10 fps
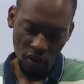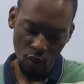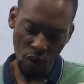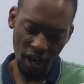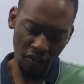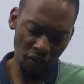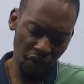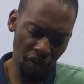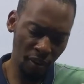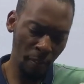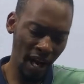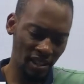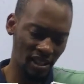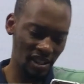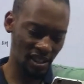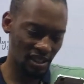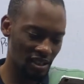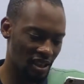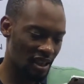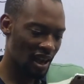we are given three masses
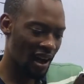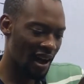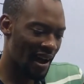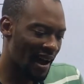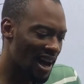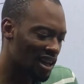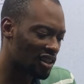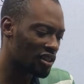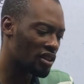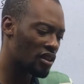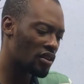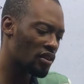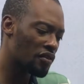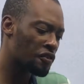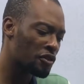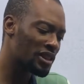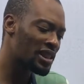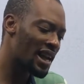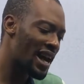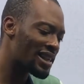are hung from the
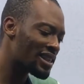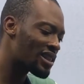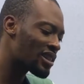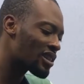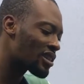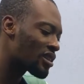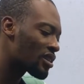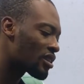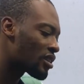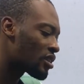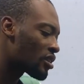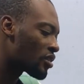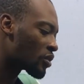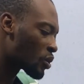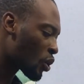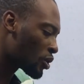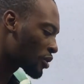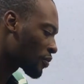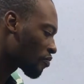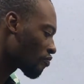light rod.
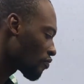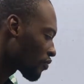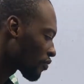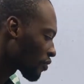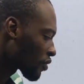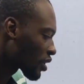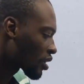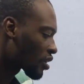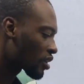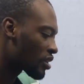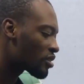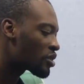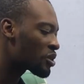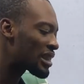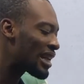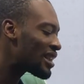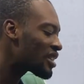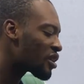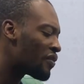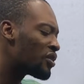The total
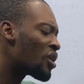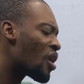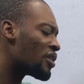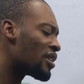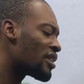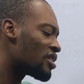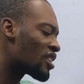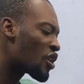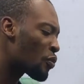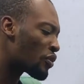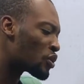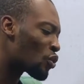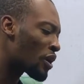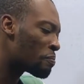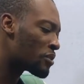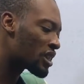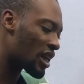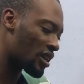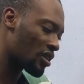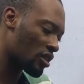length of the rod is 0.1 meter.